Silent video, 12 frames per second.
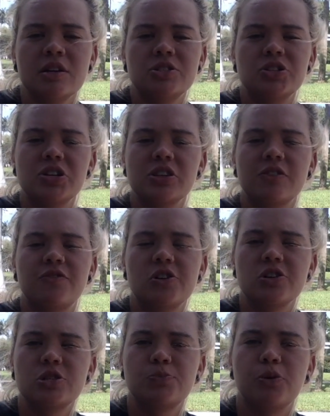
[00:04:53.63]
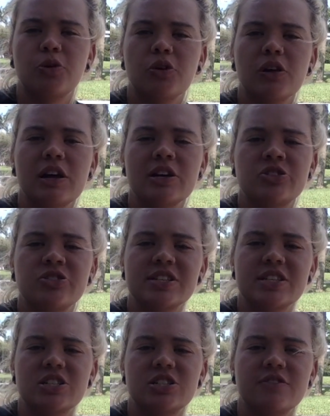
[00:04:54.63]
During the first pull and
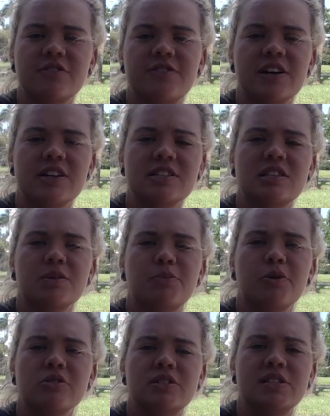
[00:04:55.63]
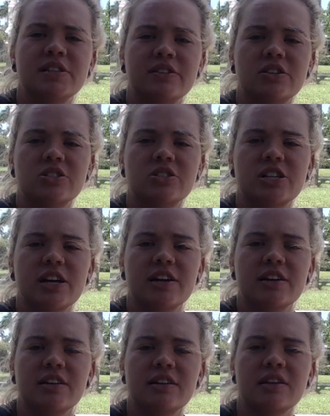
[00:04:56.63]
transition phase, the posterior
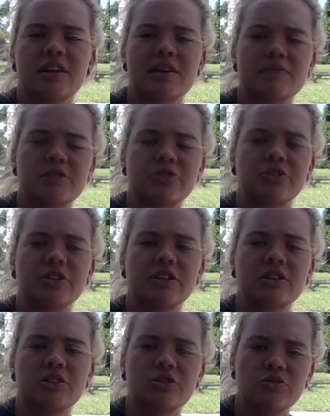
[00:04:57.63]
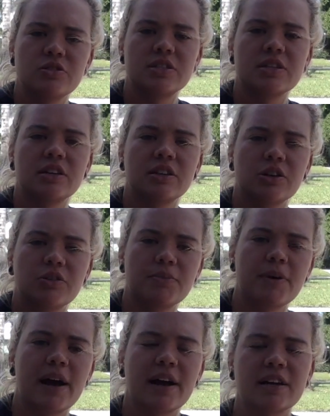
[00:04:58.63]
chain, hamstring, glutes, and lower
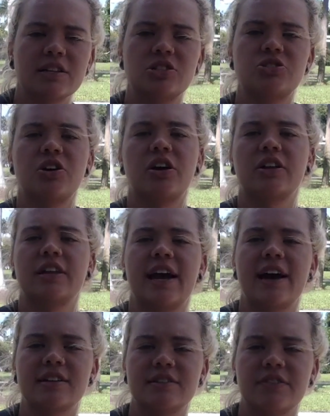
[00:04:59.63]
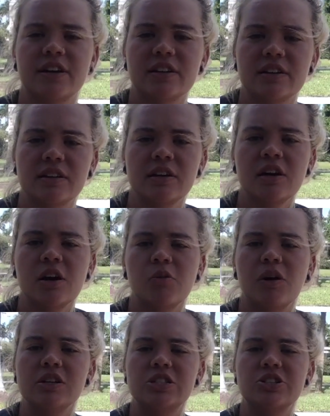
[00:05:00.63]
back is strongly activated,
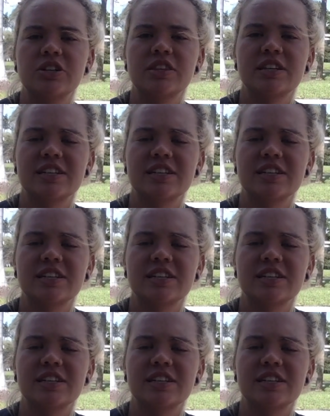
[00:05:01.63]
while during the